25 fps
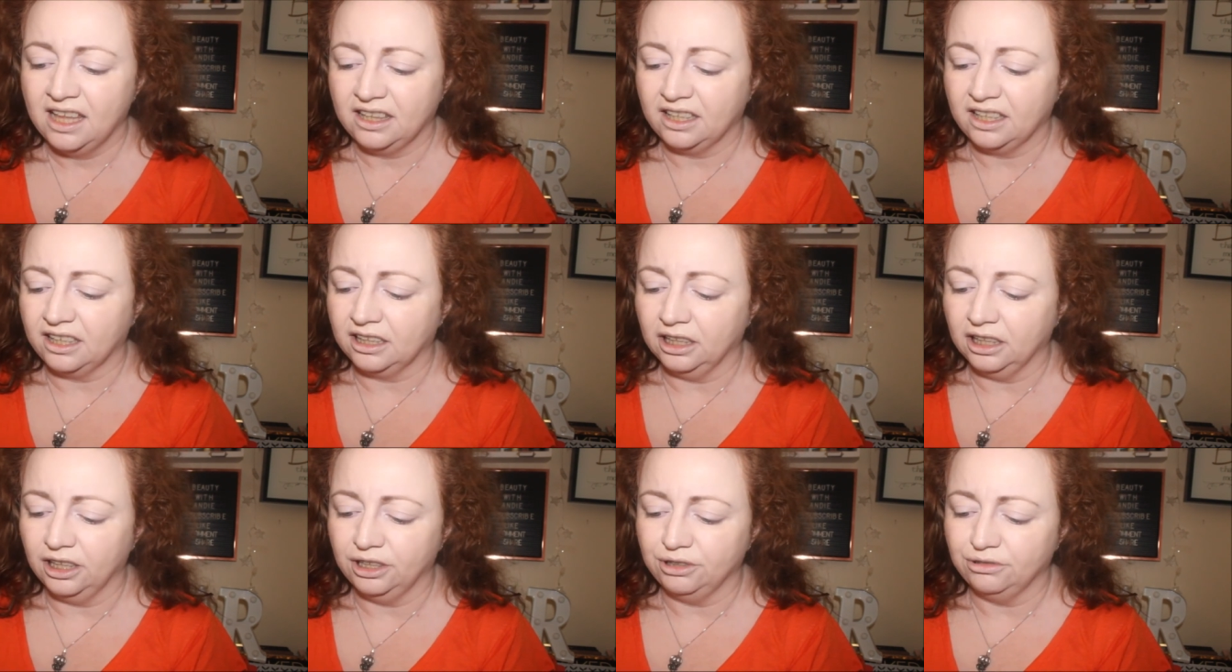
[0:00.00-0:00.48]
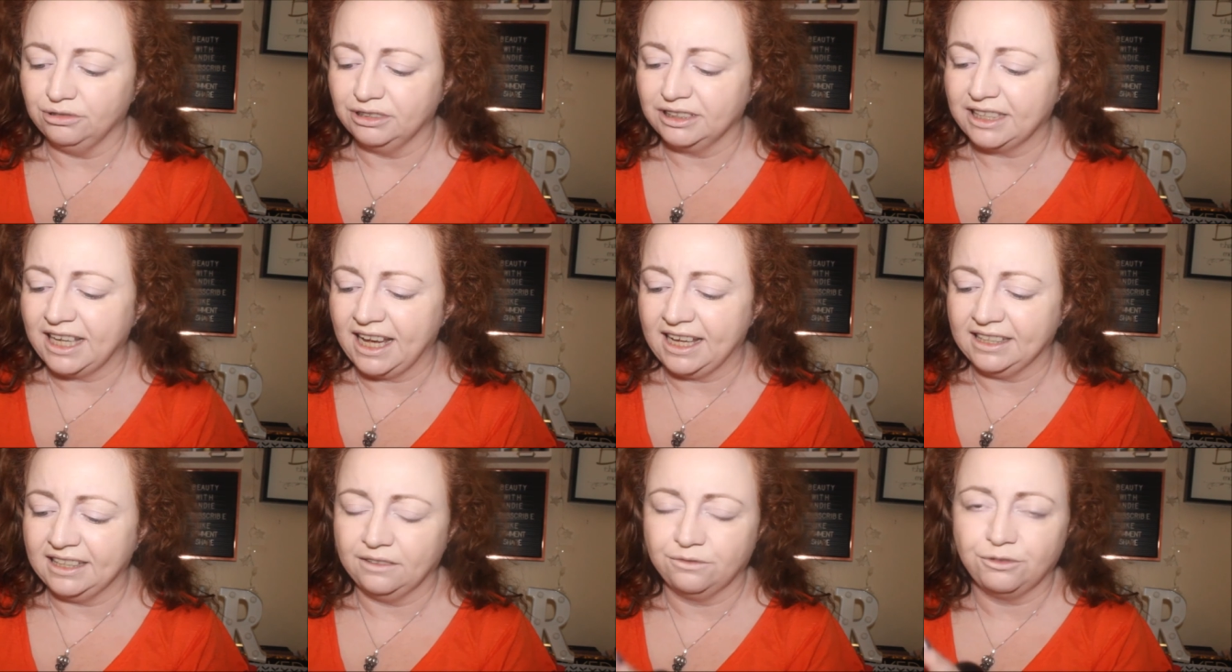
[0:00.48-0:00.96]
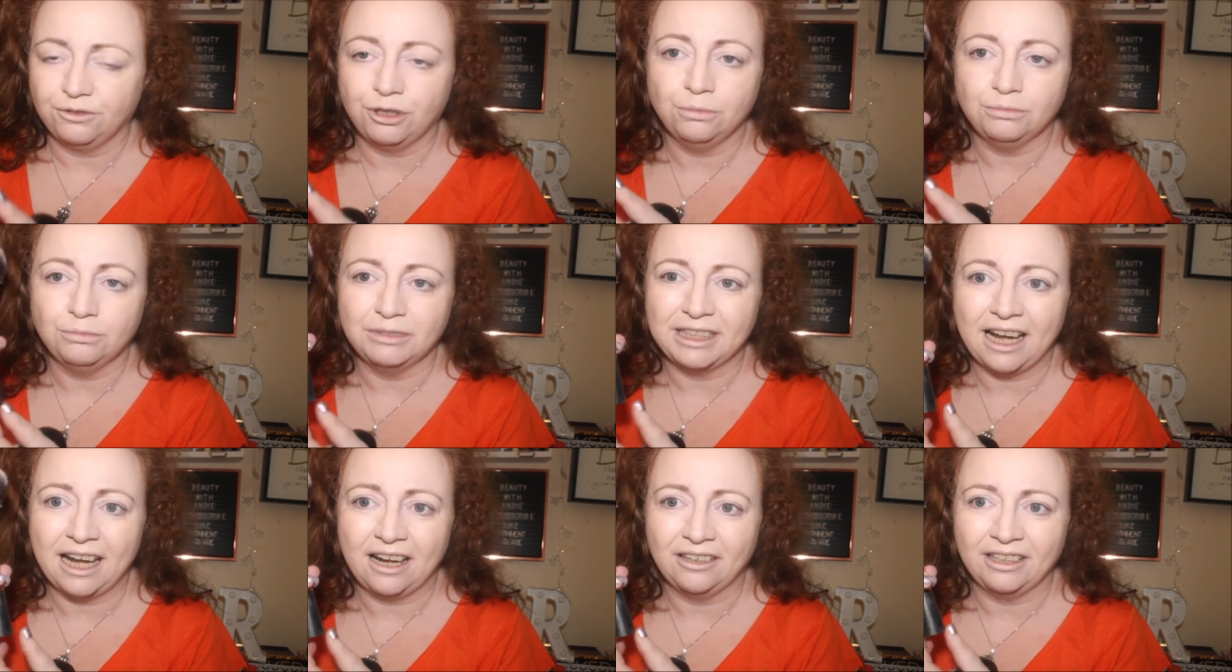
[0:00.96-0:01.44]
the glow's kind of
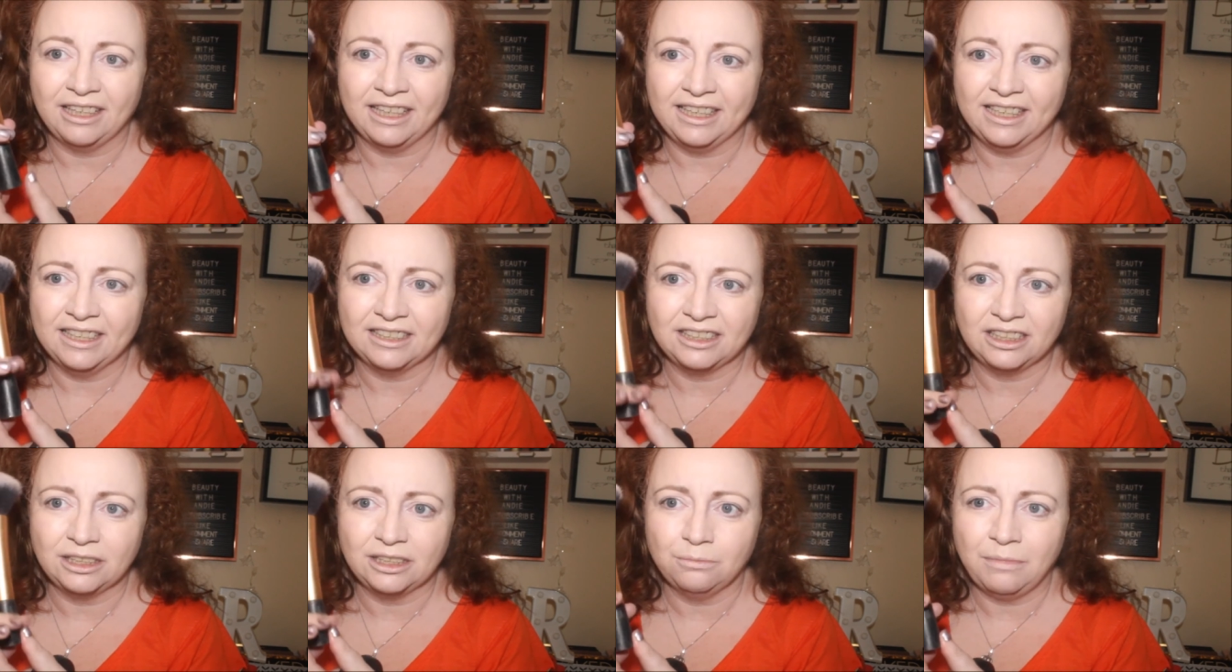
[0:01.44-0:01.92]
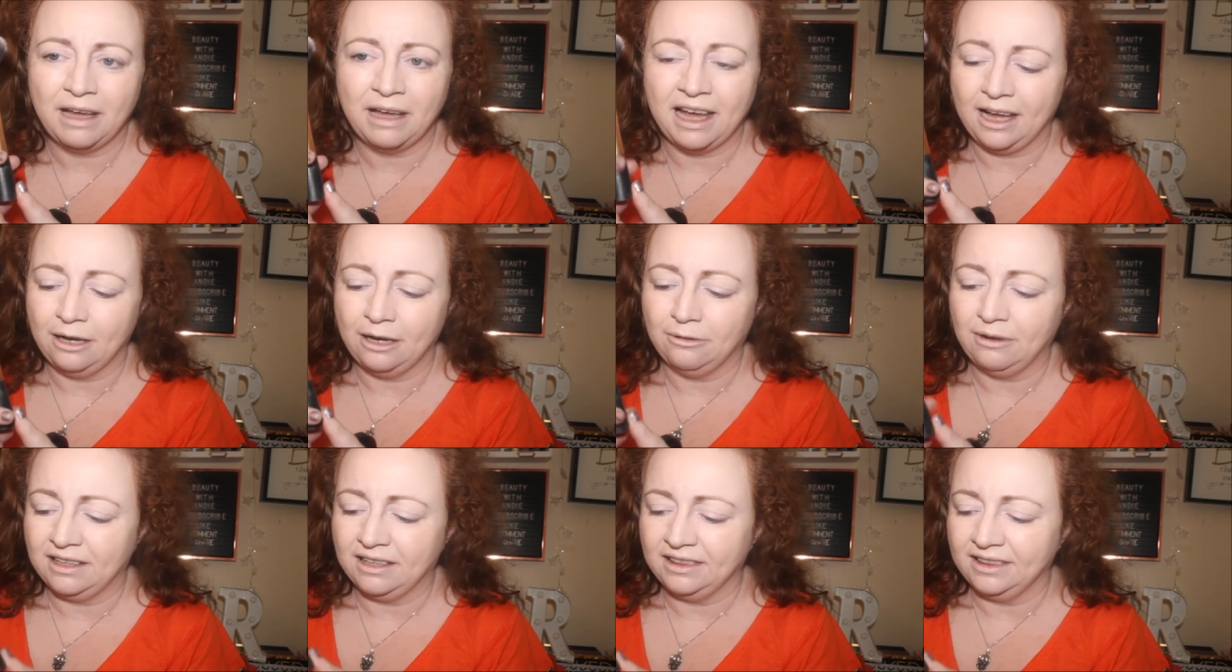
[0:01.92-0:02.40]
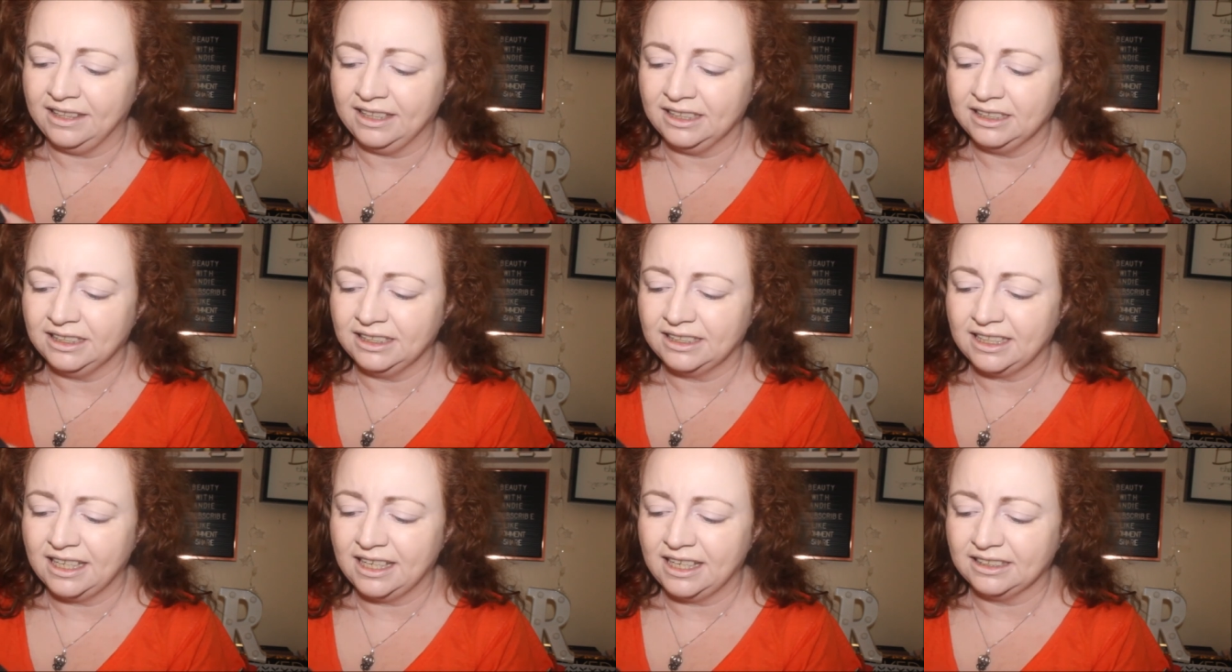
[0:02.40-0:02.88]
come down here somehow and
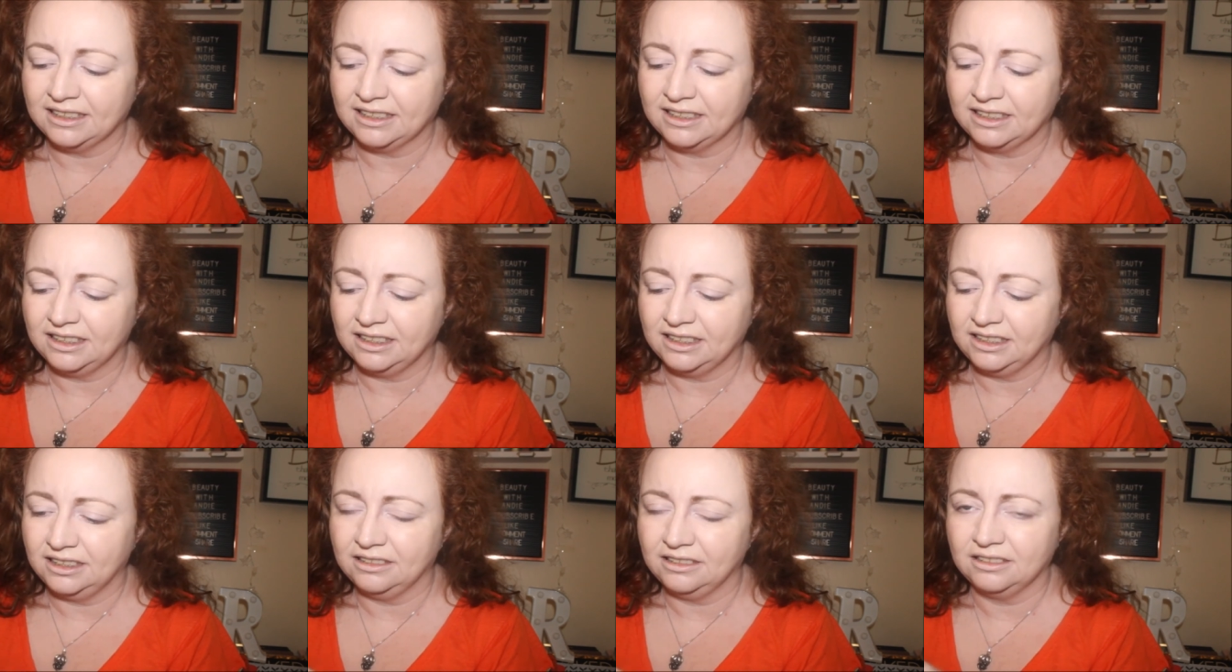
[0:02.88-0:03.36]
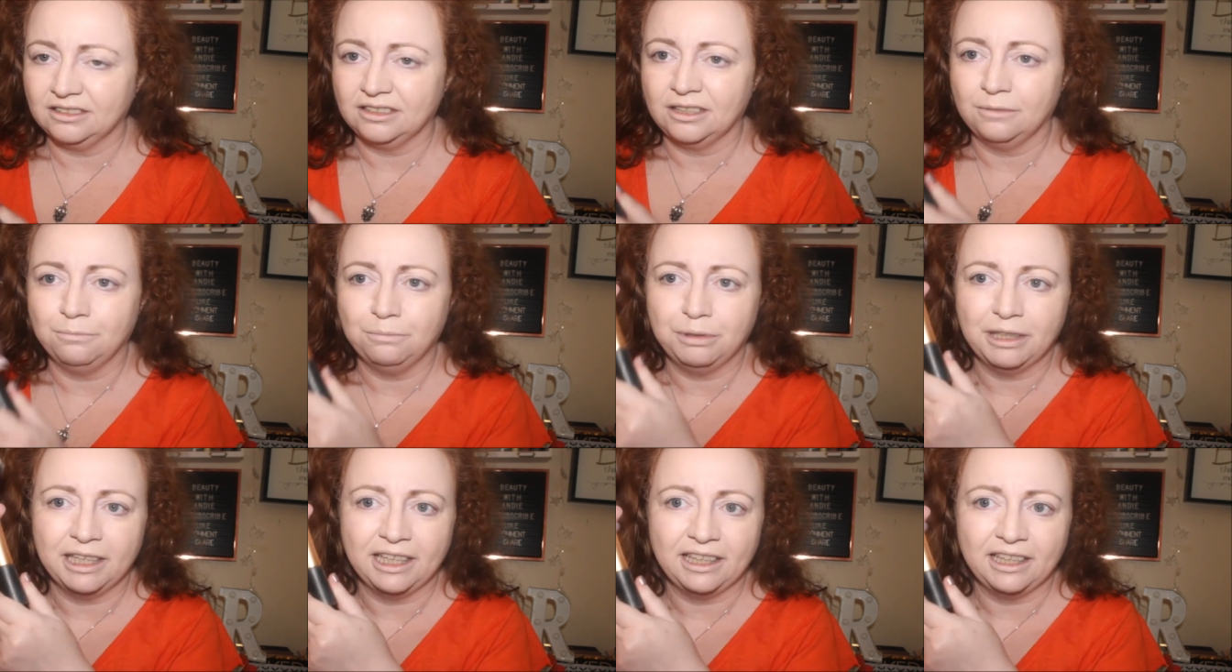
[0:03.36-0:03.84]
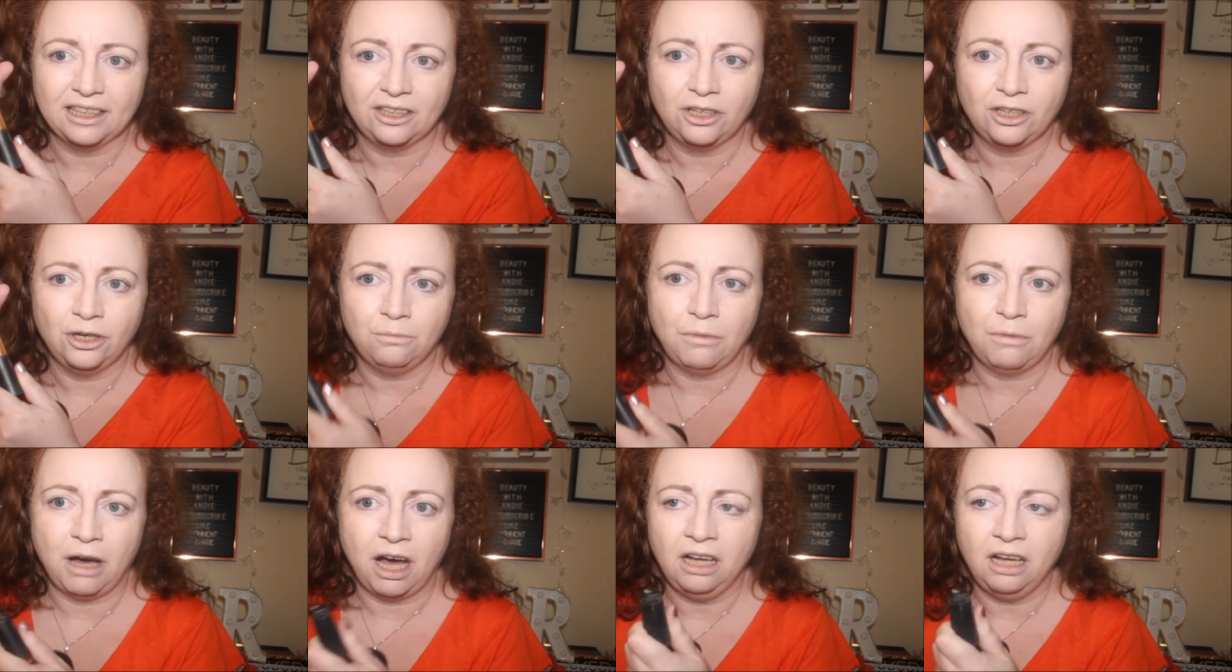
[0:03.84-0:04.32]
this has completely
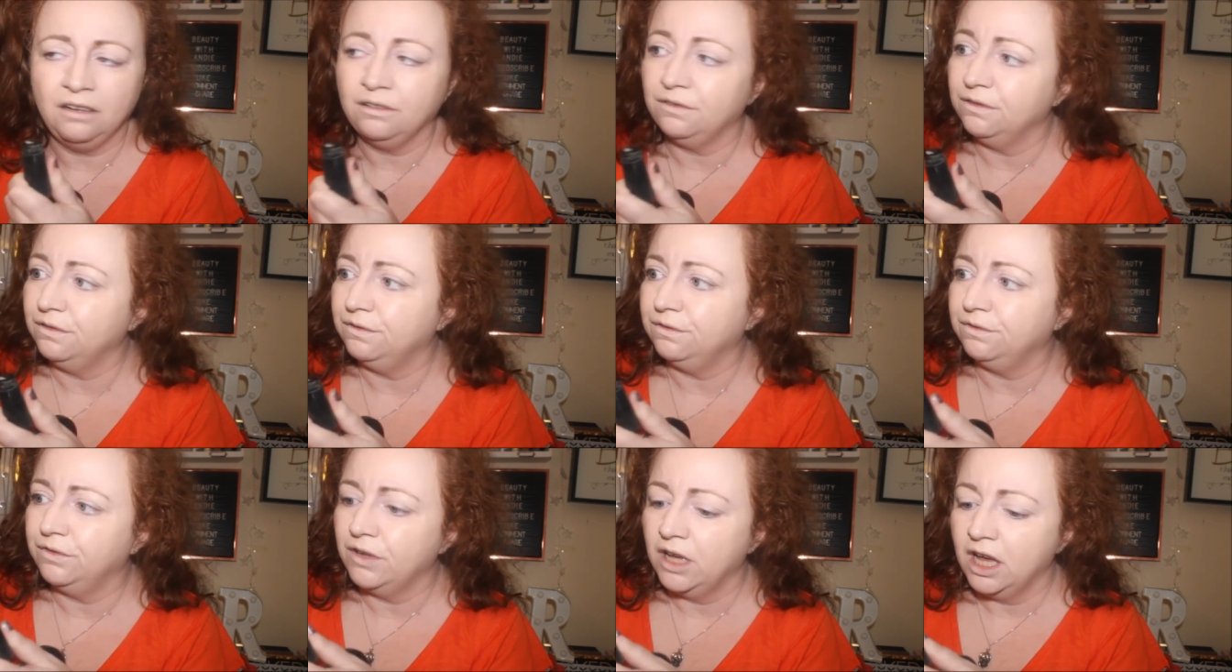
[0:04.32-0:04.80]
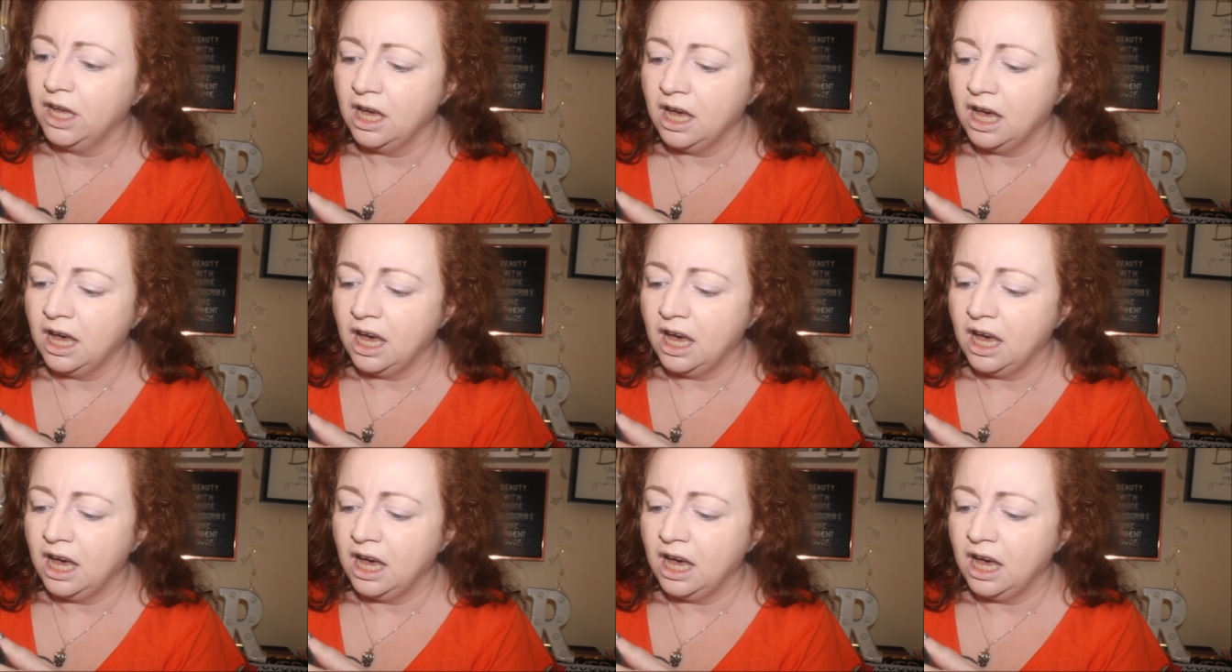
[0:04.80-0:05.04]
come off.